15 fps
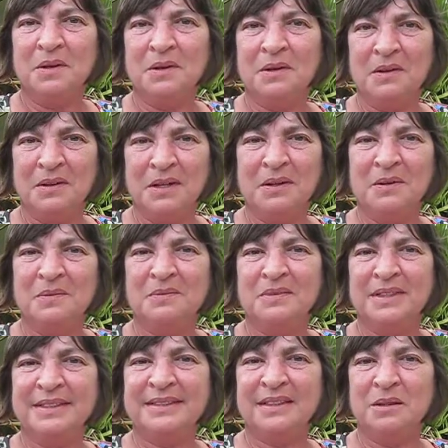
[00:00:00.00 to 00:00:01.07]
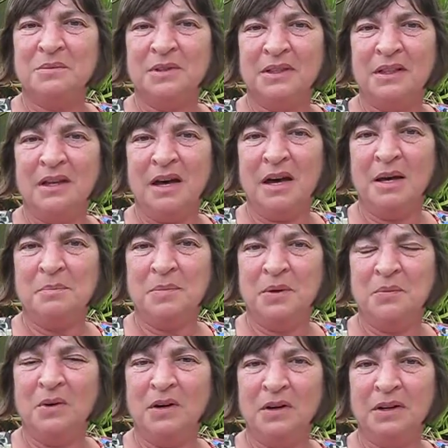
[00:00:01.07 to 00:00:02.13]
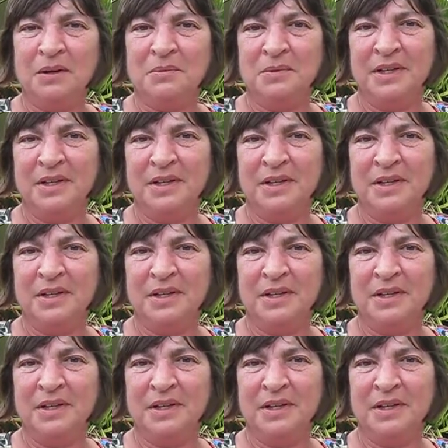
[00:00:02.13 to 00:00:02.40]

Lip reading: early on was someone that I'd been working